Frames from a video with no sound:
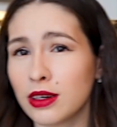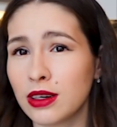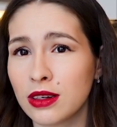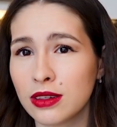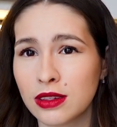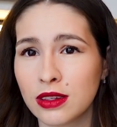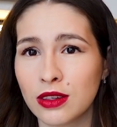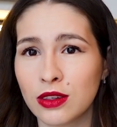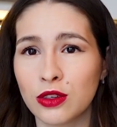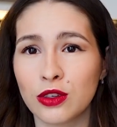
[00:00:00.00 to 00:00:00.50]
could
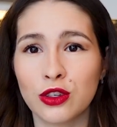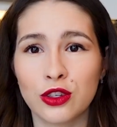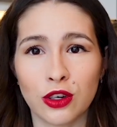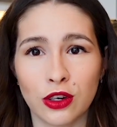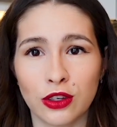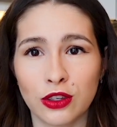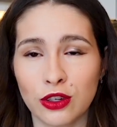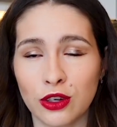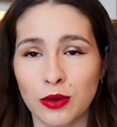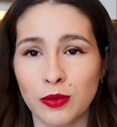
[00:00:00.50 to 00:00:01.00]
also do
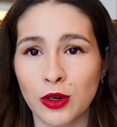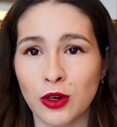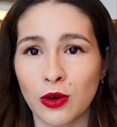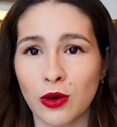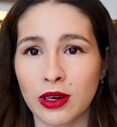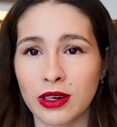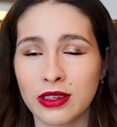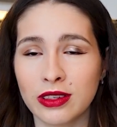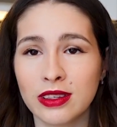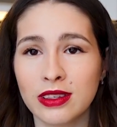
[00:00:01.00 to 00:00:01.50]
short-term
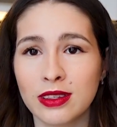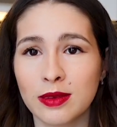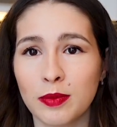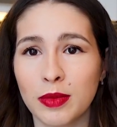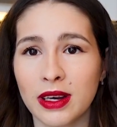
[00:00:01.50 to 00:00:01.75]
courses,